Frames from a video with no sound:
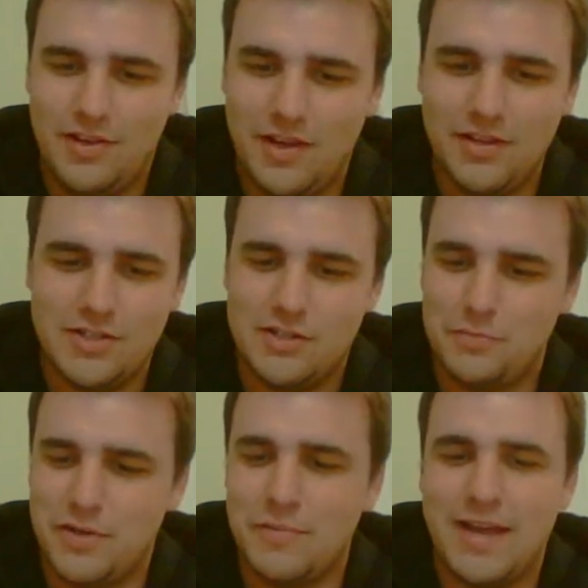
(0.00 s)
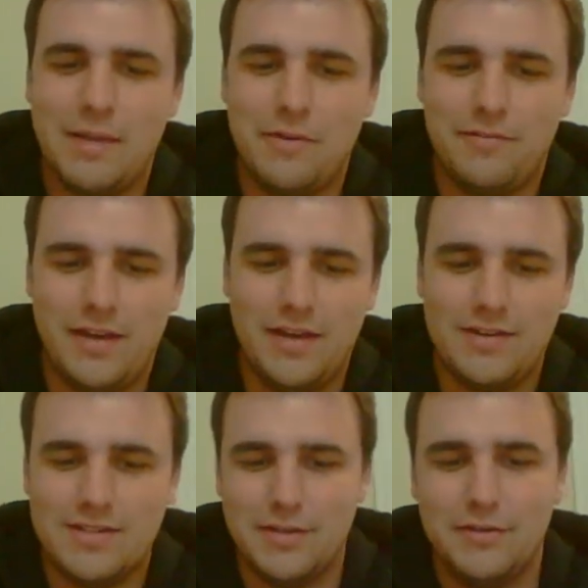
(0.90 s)
Uh, she's a big Miami fan,
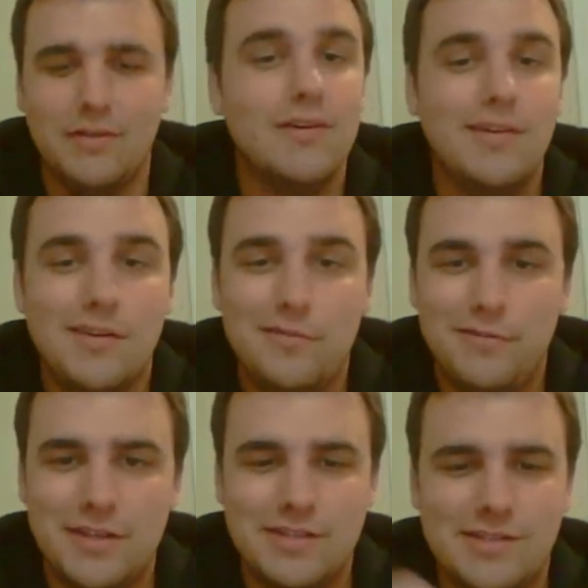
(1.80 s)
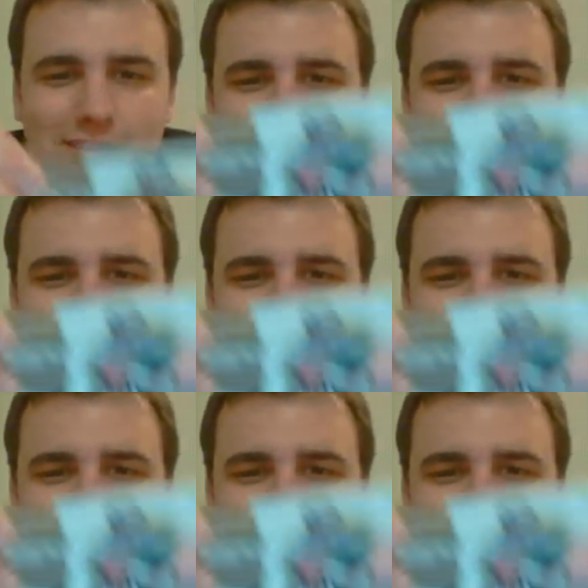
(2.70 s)
and so fits.